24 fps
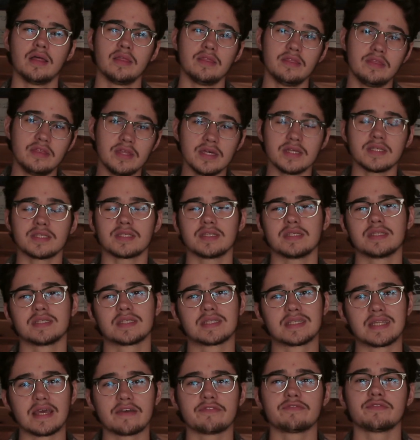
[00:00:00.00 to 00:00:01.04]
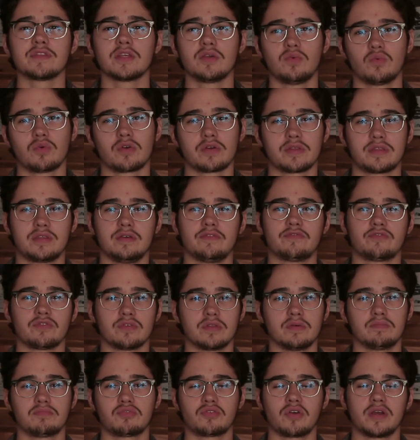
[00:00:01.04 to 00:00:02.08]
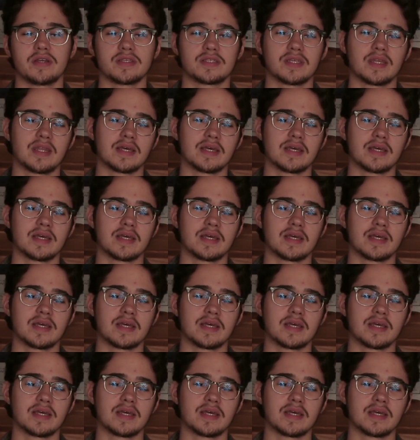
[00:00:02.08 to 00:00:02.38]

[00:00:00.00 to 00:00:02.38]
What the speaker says: this is definitely worth it for the price.